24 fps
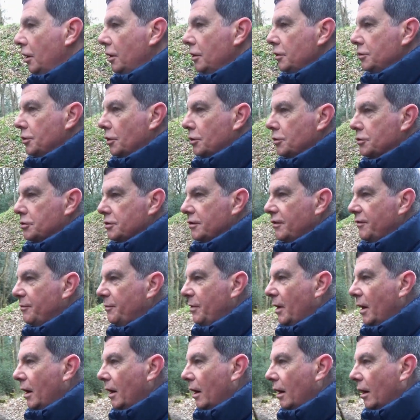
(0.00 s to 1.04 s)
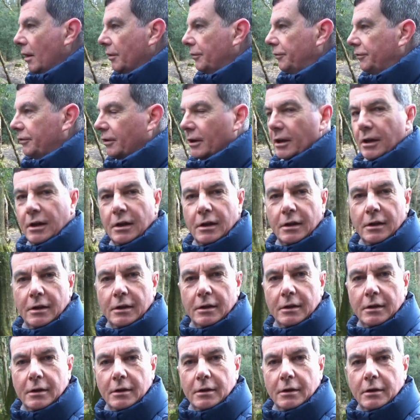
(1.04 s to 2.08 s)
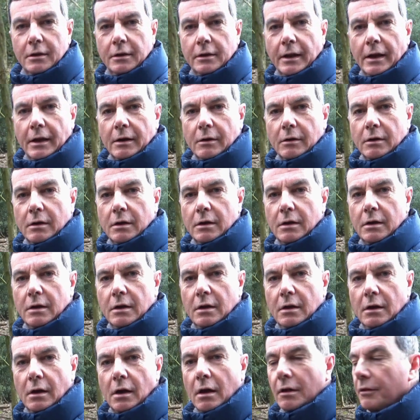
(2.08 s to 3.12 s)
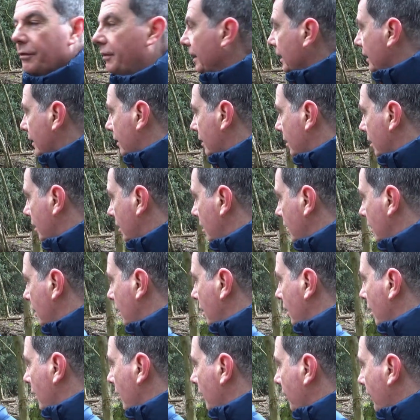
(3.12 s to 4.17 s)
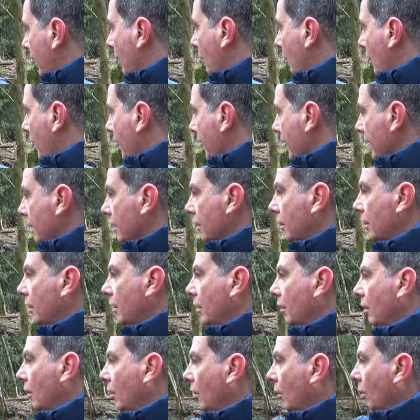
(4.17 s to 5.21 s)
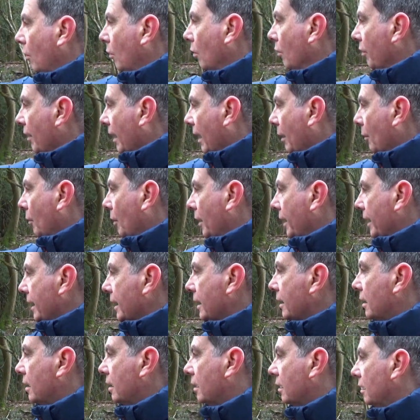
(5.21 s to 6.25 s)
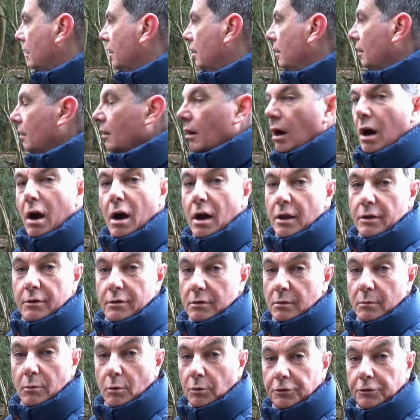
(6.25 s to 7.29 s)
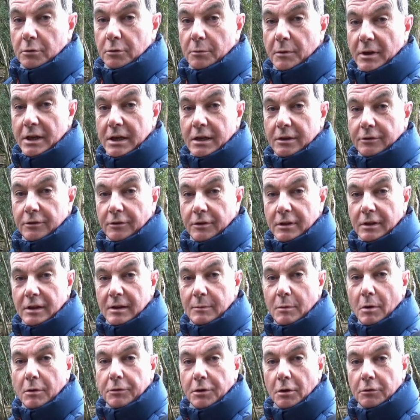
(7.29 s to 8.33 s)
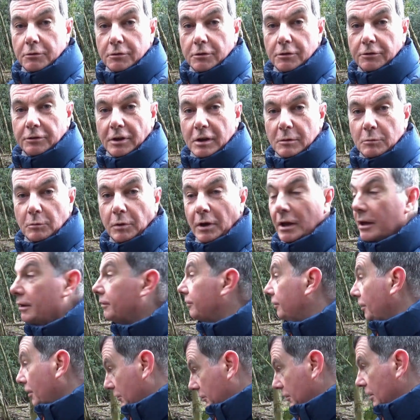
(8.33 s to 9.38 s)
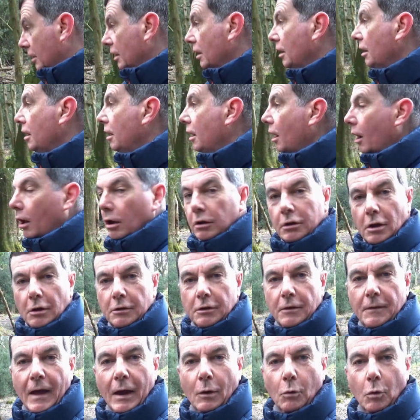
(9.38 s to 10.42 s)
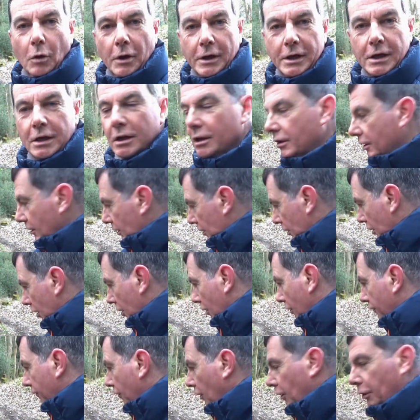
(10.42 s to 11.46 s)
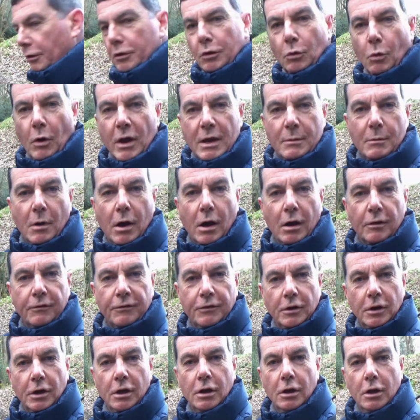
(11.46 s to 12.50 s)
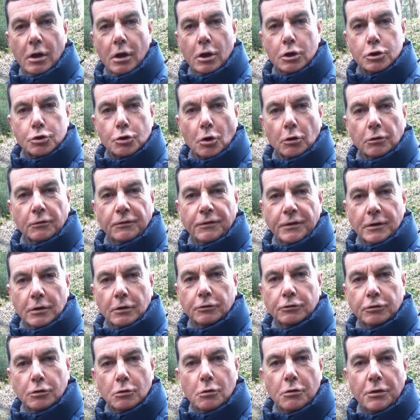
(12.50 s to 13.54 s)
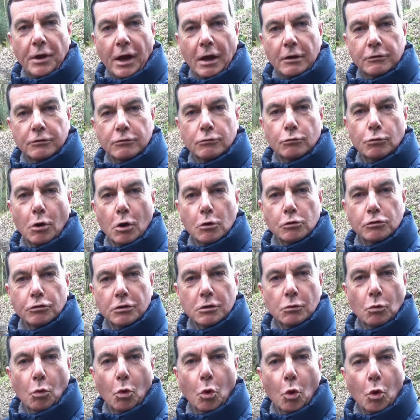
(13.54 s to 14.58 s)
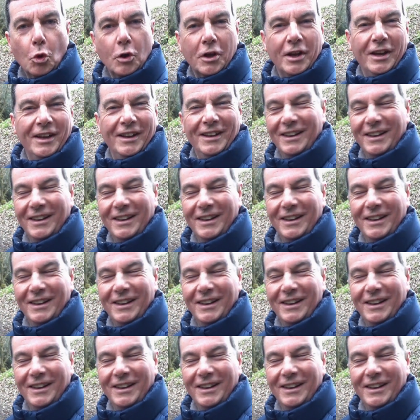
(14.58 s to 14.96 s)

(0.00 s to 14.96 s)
Junction of paths. Now, I think that way or that way, either of them will me, because I think they both go to the same place, so I'll go down that way, following the waymark for Dronfield 2000 Rotary Walk.